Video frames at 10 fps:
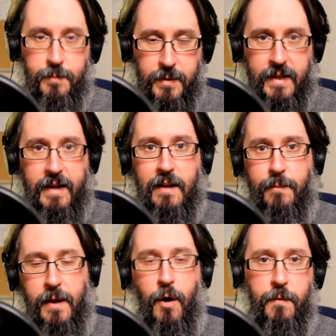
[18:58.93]
particular
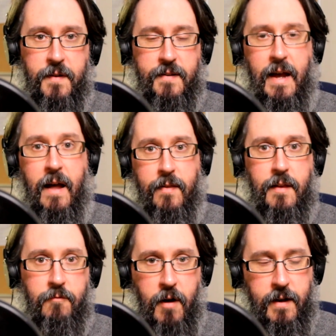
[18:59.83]
big office at
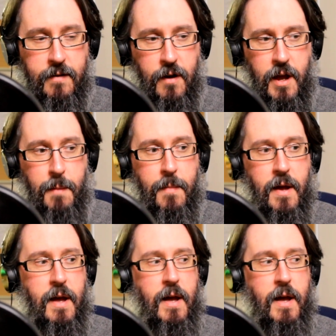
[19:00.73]
the right time,